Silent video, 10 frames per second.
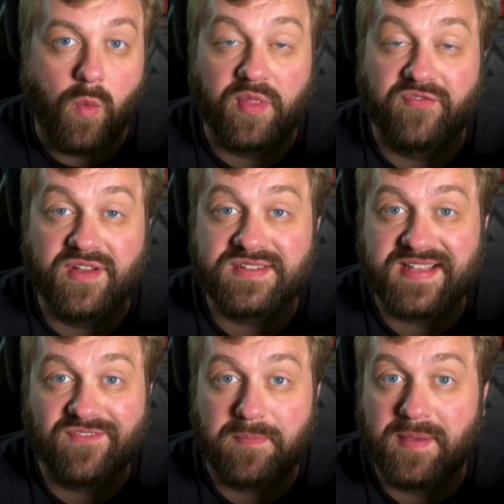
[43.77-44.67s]
While the villains
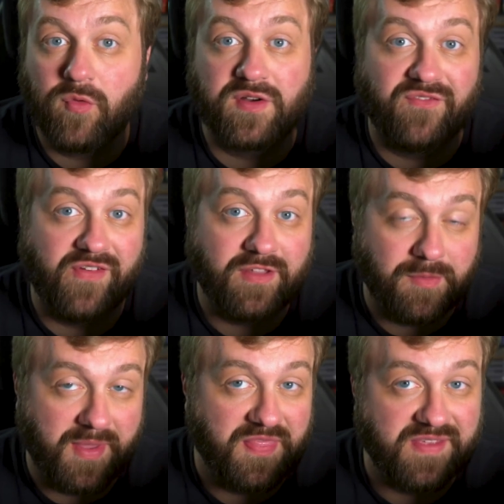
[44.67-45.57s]
have a bit more
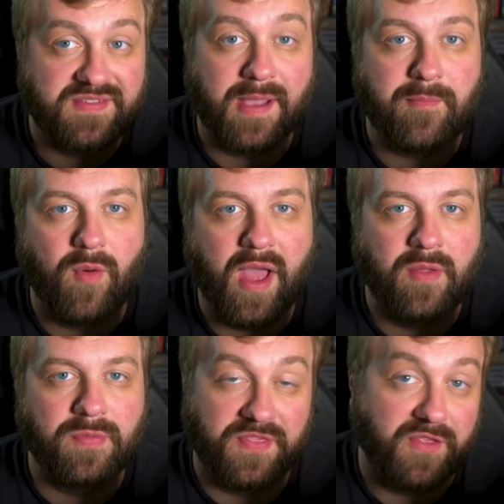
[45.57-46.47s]
development this time
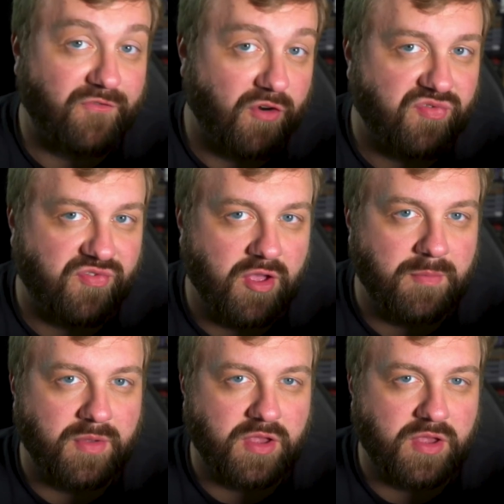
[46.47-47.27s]
around than the first film,